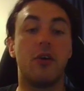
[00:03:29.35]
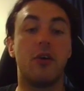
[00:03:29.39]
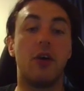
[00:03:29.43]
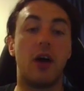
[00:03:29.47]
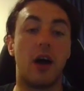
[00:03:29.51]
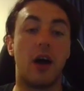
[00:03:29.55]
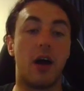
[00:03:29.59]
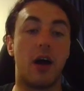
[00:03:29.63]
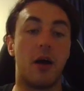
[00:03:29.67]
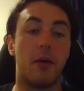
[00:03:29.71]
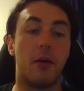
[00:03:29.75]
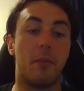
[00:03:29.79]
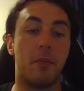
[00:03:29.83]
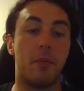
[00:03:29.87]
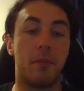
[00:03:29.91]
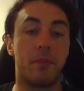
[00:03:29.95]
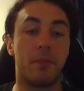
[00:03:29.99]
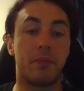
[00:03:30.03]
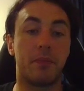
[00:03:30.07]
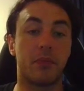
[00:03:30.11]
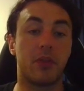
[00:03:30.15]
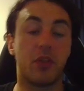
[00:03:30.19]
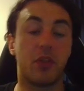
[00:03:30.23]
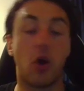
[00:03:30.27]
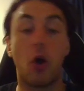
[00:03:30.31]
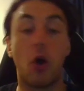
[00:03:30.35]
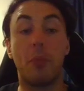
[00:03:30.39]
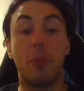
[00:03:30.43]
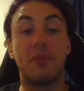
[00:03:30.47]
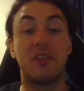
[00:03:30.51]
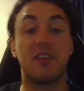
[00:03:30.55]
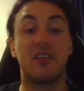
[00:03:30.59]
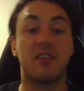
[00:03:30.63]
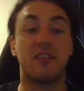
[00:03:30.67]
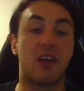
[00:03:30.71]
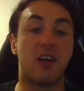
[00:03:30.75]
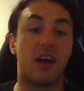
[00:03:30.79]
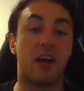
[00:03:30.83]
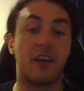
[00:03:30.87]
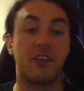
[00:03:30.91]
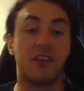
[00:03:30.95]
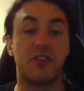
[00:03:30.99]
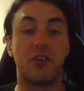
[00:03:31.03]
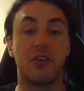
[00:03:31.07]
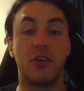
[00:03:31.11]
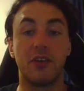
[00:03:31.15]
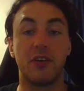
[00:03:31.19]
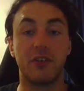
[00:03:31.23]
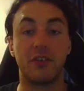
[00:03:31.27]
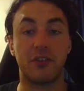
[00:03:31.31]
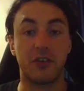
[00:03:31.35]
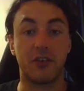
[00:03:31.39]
the opposite side it's on.